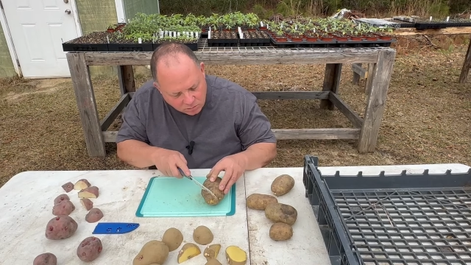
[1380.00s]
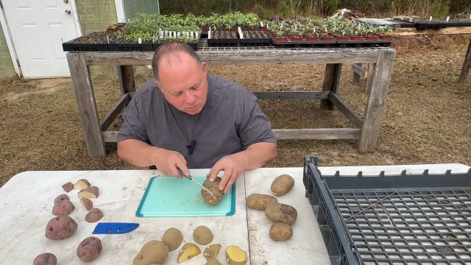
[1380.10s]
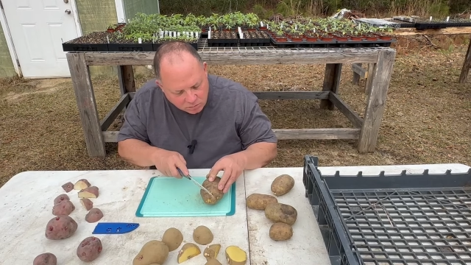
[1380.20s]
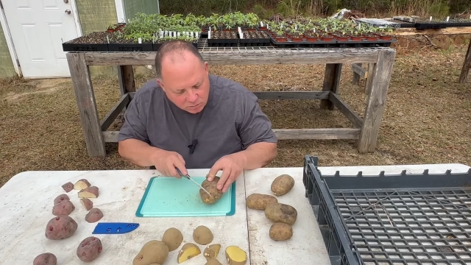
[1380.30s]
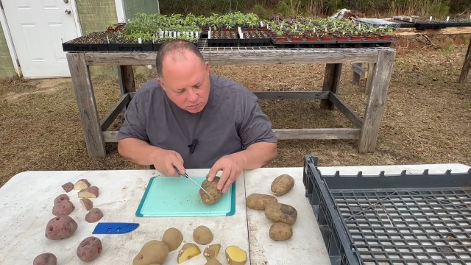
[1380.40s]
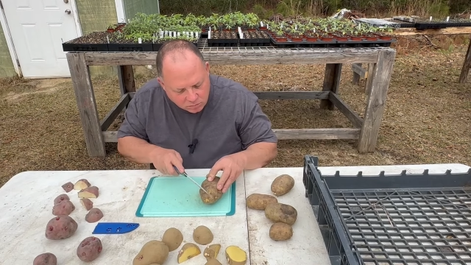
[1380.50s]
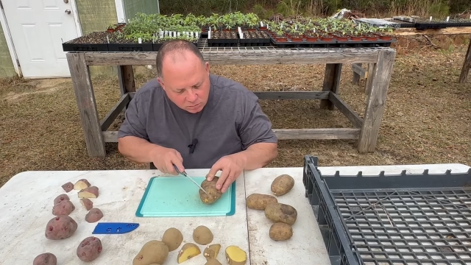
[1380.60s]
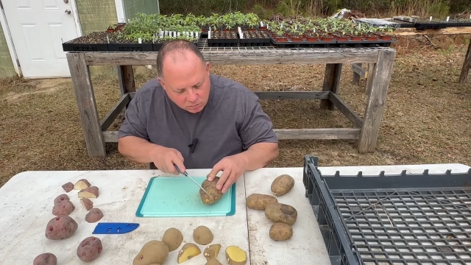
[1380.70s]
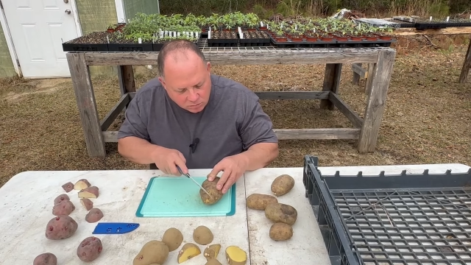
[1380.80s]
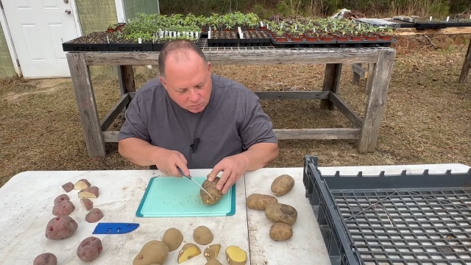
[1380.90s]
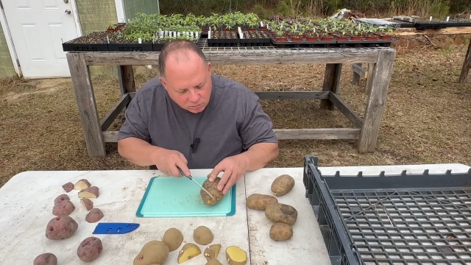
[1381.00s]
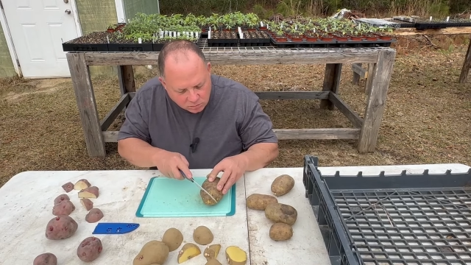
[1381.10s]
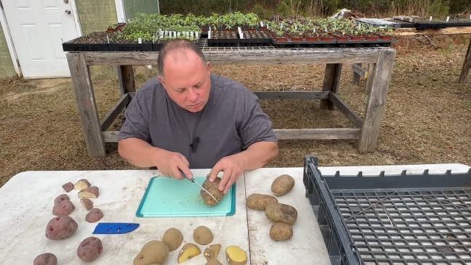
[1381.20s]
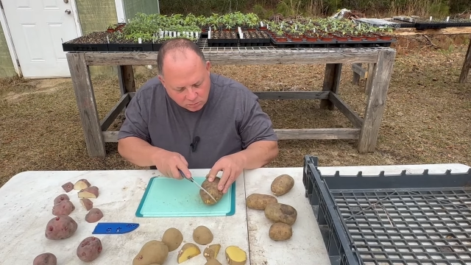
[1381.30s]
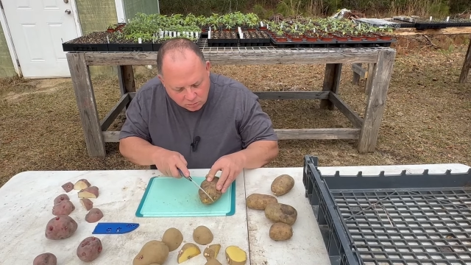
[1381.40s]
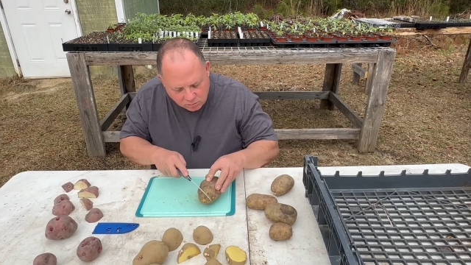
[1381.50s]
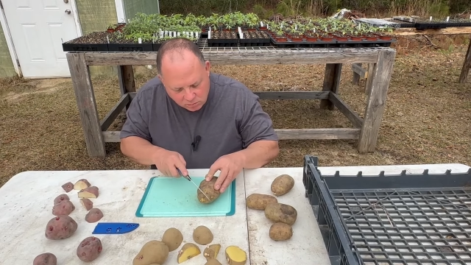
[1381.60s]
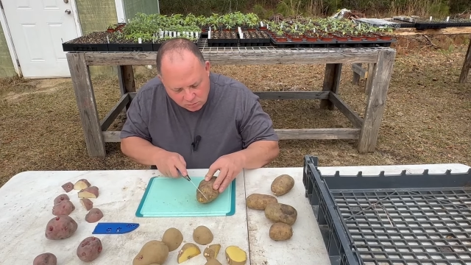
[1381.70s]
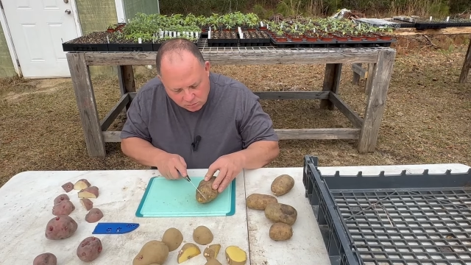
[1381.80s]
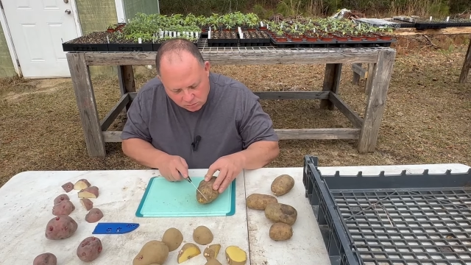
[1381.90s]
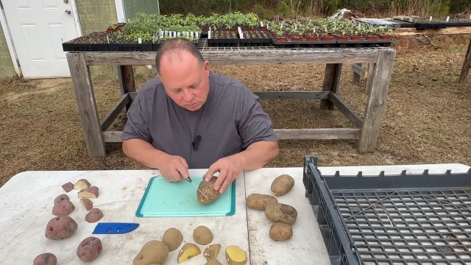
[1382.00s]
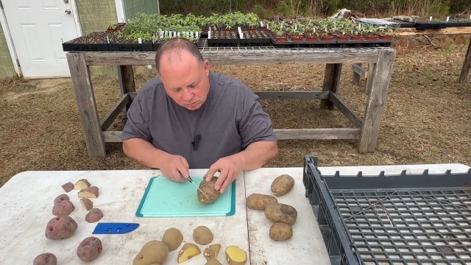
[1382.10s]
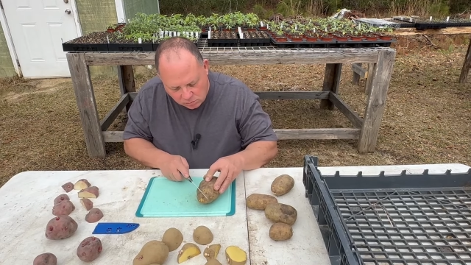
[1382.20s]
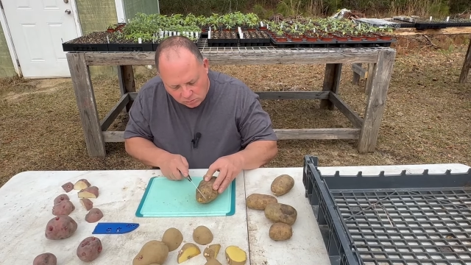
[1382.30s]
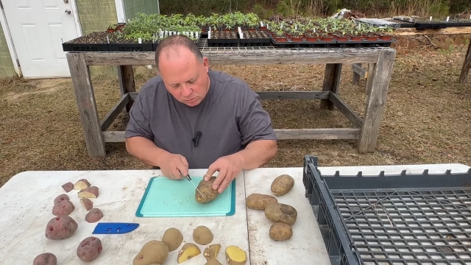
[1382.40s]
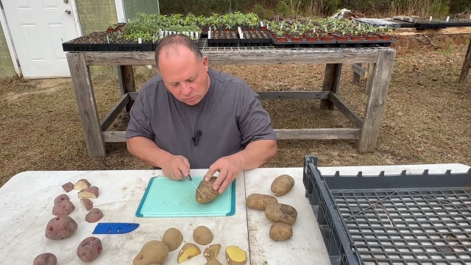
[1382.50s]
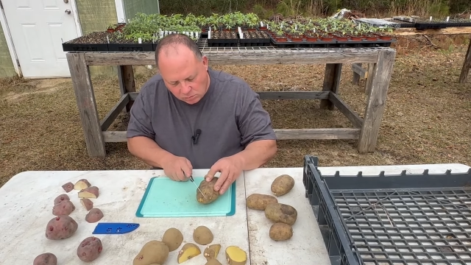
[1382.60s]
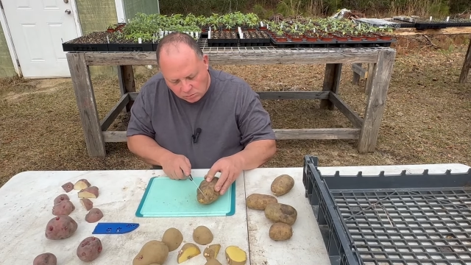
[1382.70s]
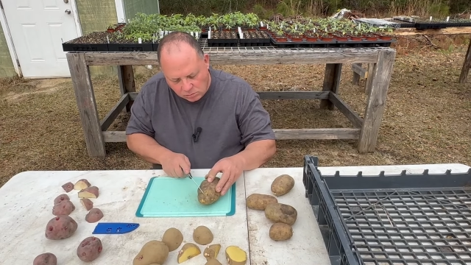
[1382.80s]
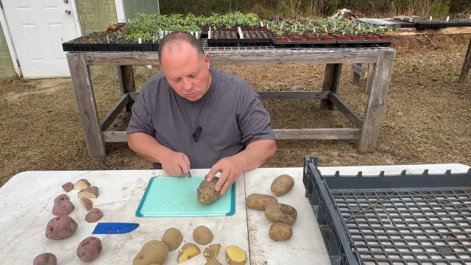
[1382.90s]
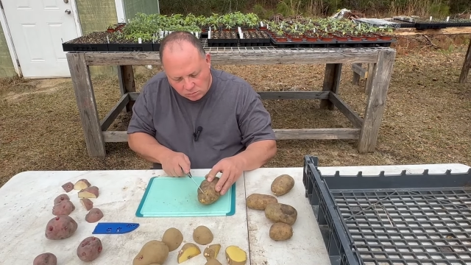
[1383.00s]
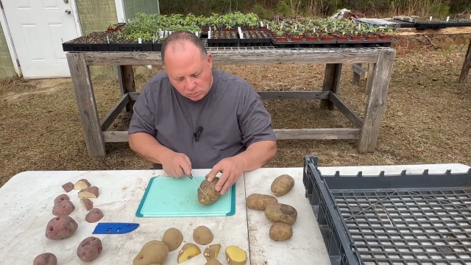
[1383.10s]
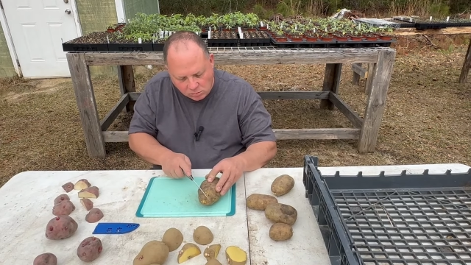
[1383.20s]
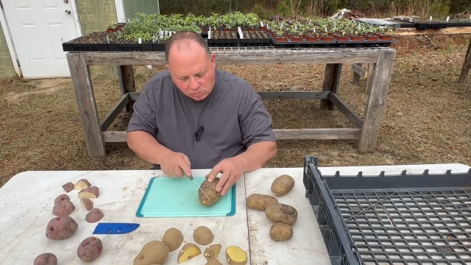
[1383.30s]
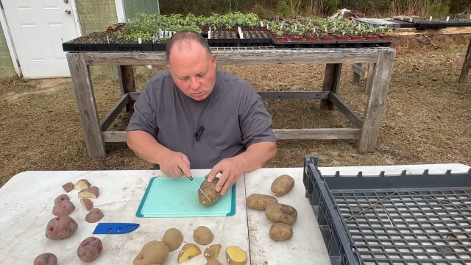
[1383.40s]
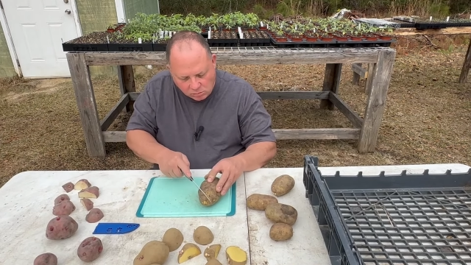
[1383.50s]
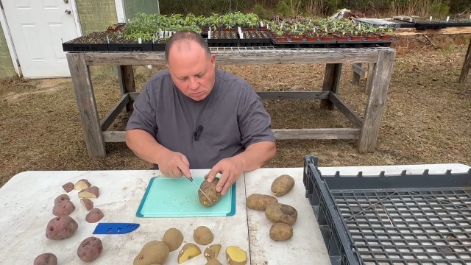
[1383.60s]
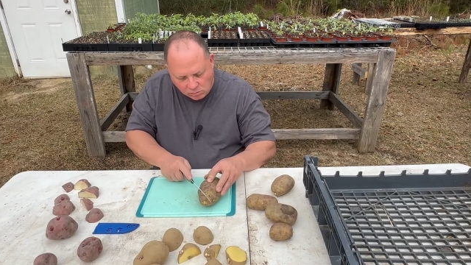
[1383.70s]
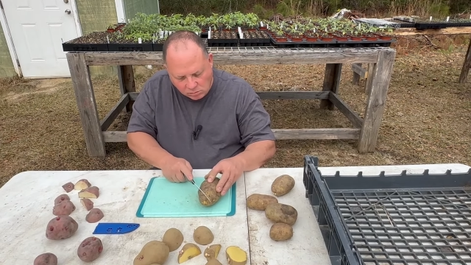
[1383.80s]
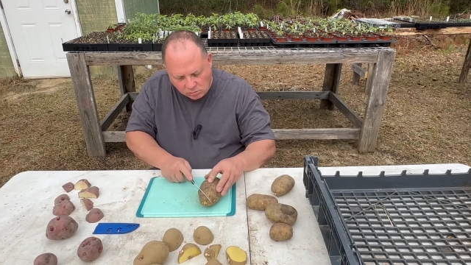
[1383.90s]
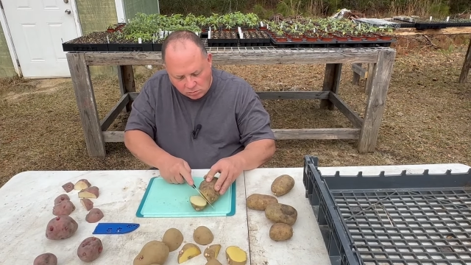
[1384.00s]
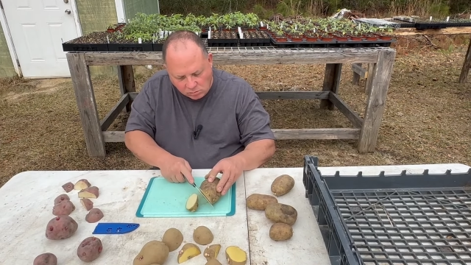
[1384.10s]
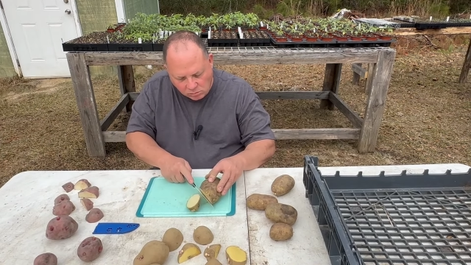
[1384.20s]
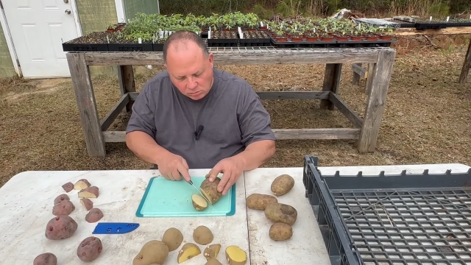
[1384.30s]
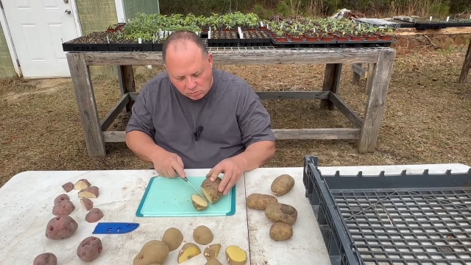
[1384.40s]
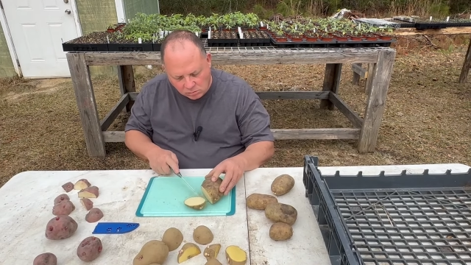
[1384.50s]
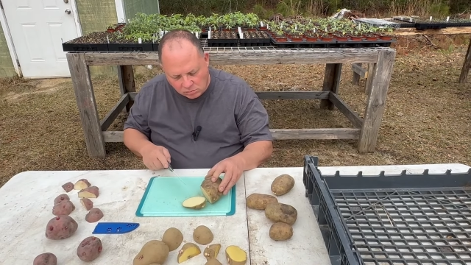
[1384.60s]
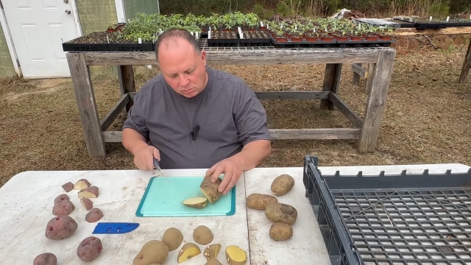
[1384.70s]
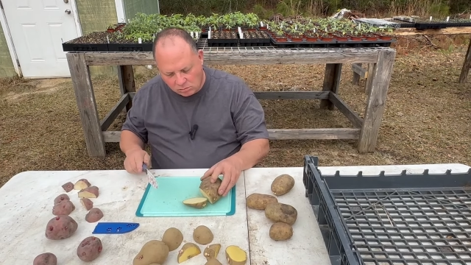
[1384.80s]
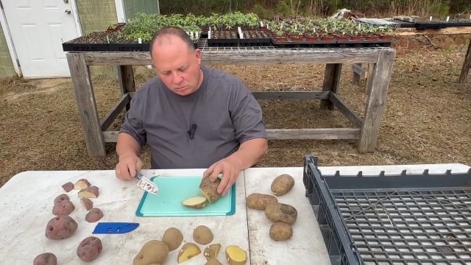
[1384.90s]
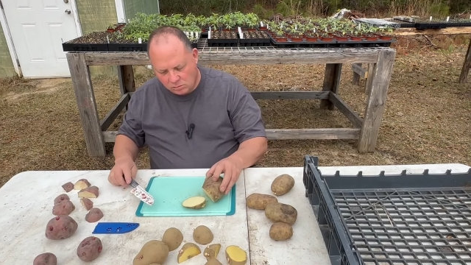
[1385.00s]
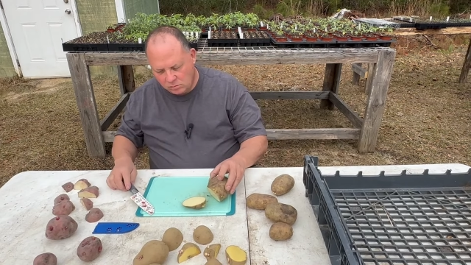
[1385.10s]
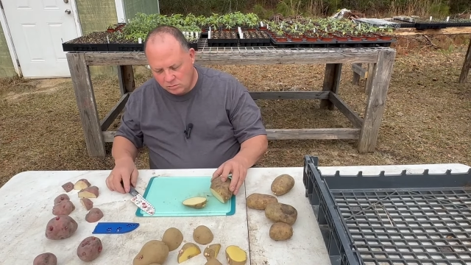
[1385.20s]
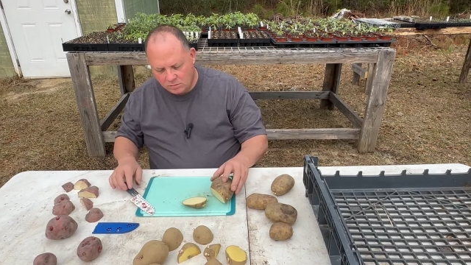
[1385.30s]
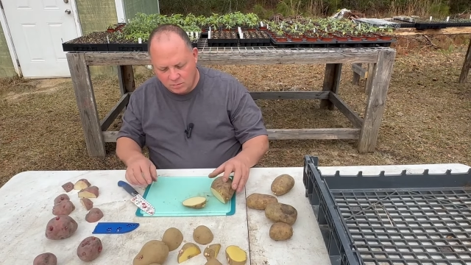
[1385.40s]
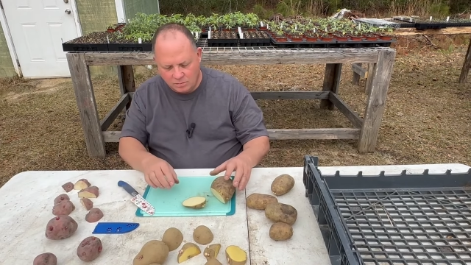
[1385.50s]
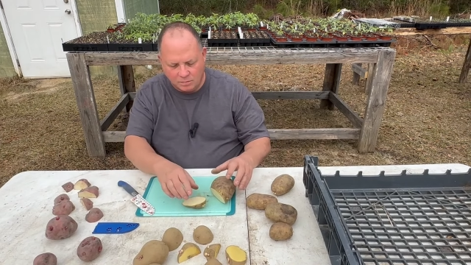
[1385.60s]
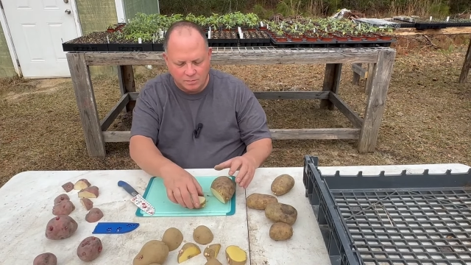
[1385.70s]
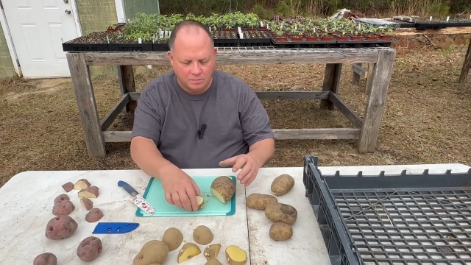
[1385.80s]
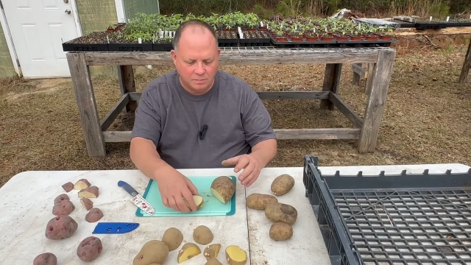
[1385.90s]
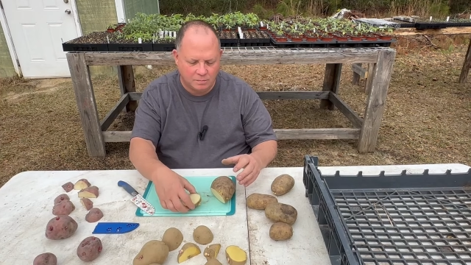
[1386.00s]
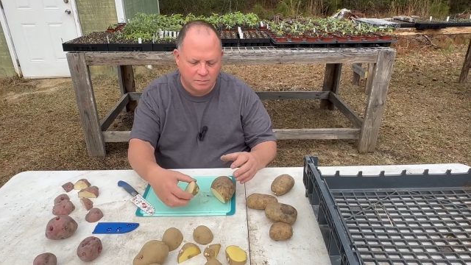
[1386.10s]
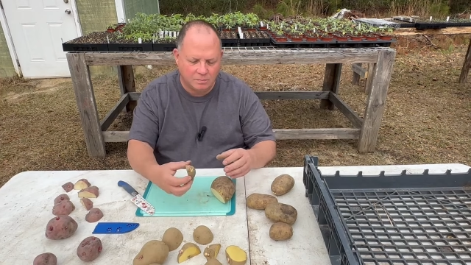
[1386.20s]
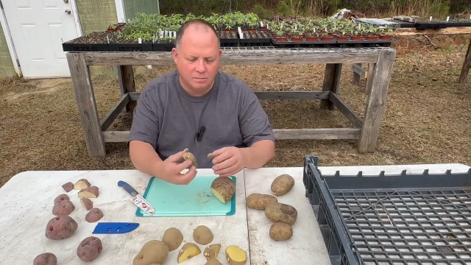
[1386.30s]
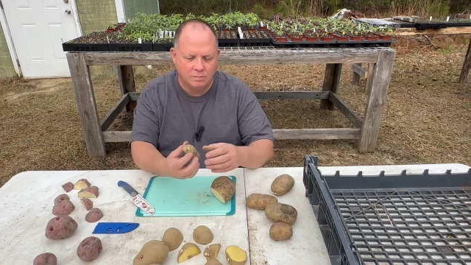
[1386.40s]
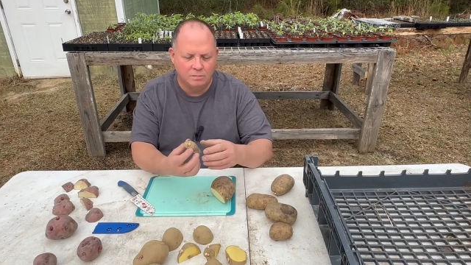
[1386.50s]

No one is speaking in this clip.